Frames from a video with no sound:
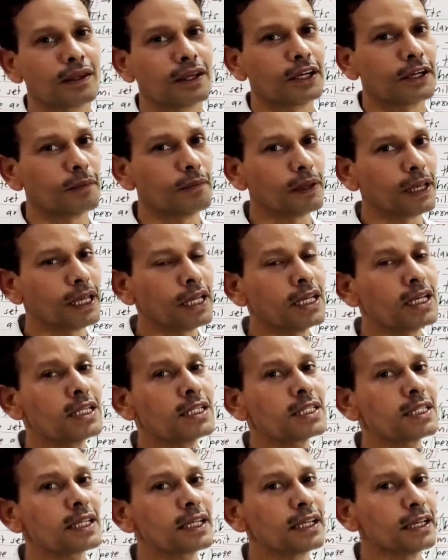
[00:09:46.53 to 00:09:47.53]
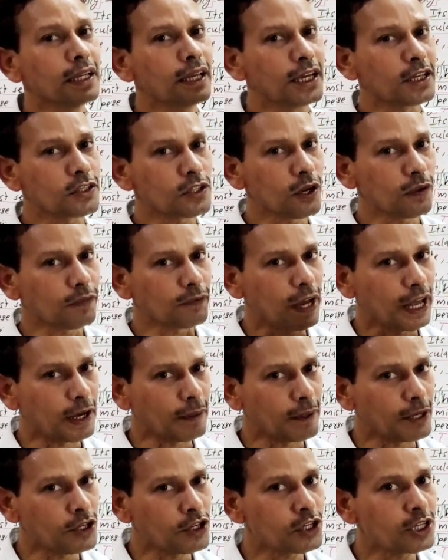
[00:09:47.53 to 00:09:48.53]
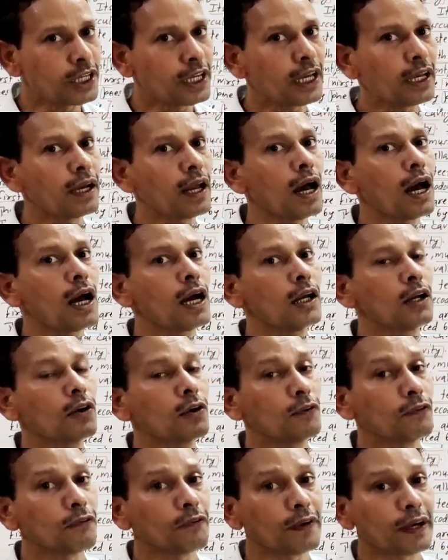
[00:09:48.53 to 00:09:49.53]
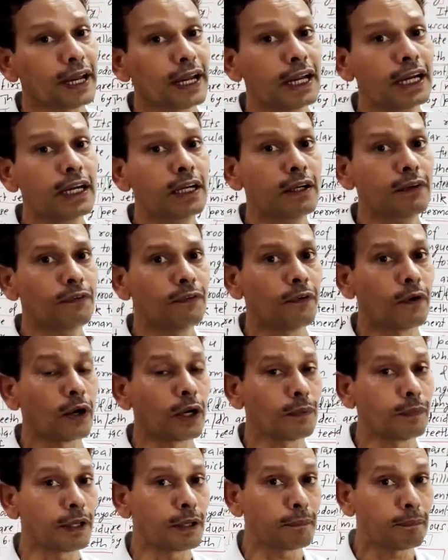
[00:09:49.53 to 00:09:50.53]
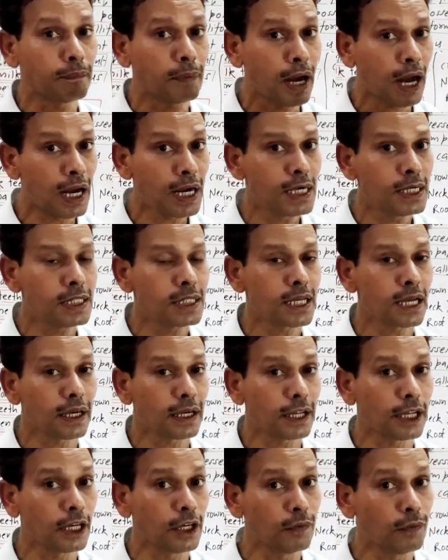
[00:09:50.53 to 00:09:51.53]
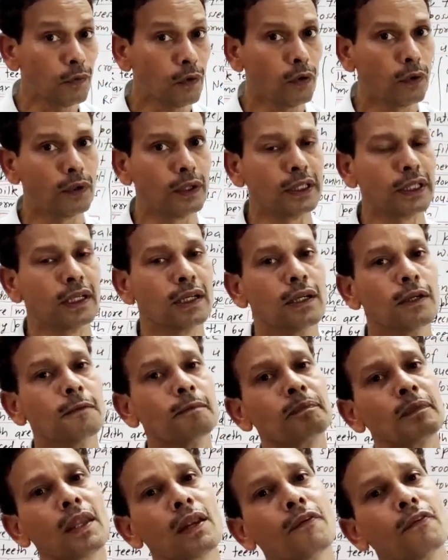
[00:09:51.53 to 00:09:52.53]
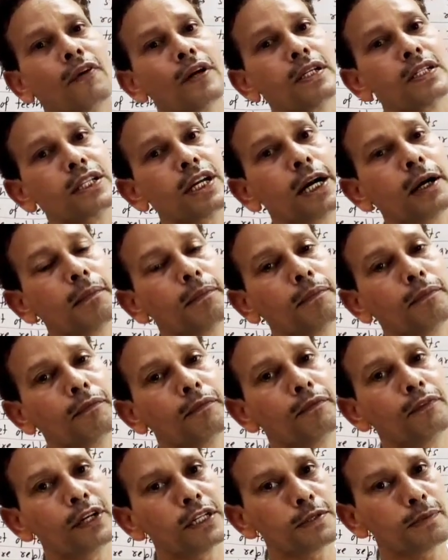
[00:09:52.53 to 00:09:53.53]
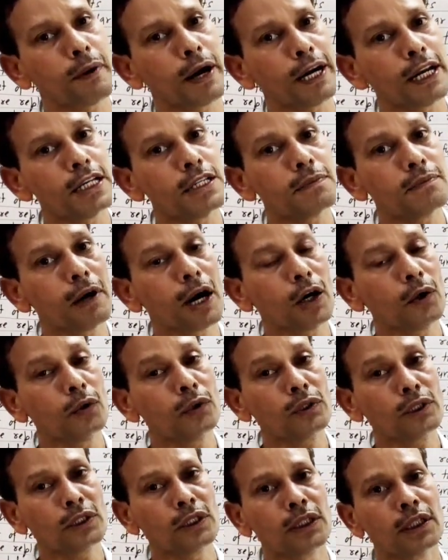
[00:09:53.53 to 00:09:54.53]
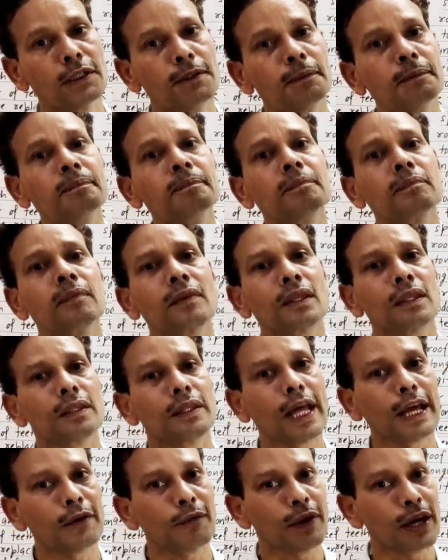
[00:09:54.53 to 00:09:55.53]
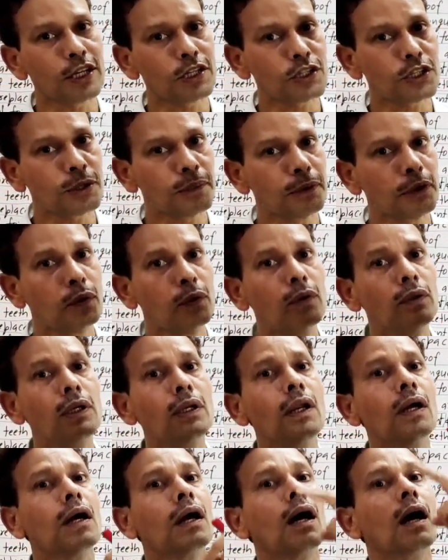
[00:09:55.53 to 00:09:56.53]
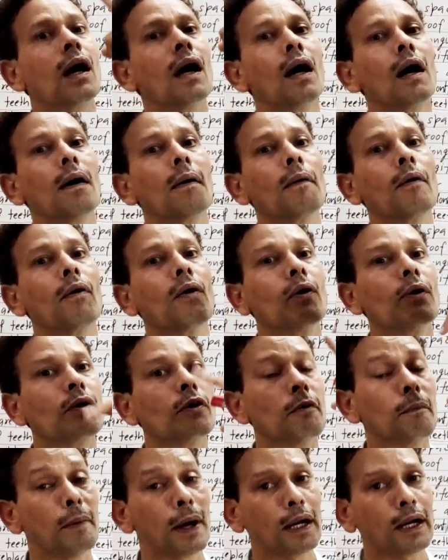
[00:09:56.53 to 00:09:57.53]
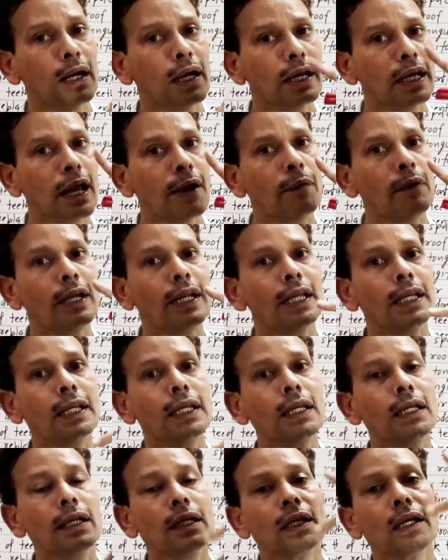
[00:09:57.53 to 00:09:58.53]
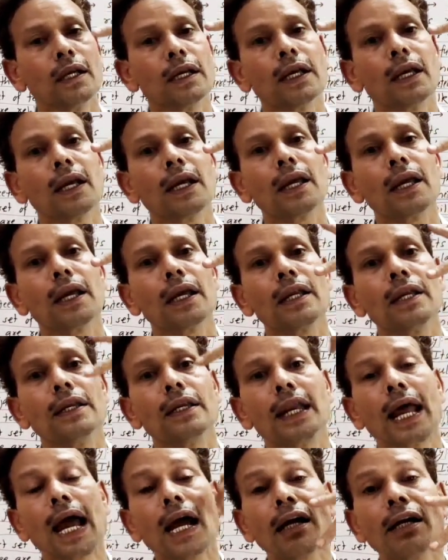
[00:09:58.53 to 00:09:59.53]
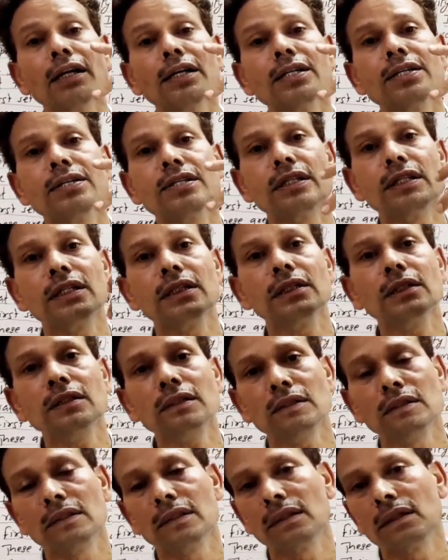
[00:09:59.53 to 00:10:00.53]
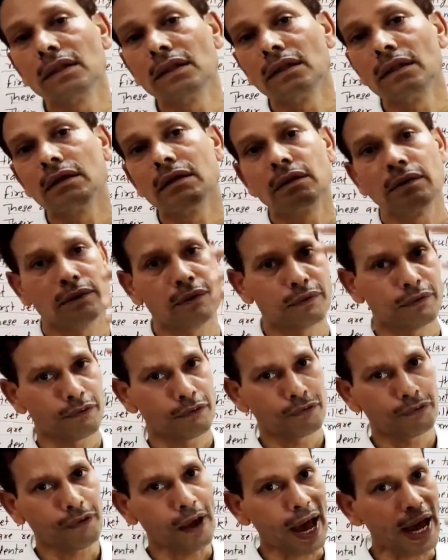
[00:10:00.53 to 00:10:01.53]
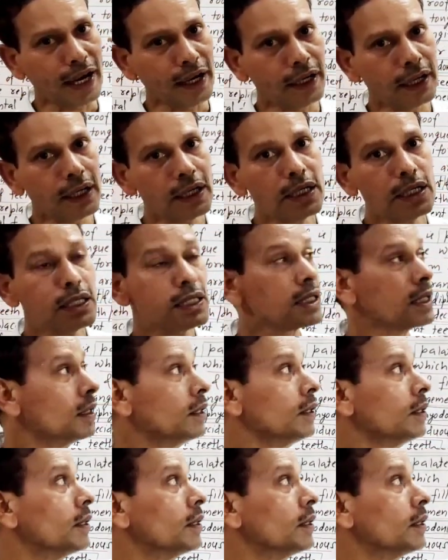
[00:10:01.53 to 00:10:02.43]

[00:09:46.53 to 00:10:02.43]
It means in case of alimentary canal of rat, following parts are involved. First part is mouth, then vestibule, orobuccal cavity, in neck region, pharynx,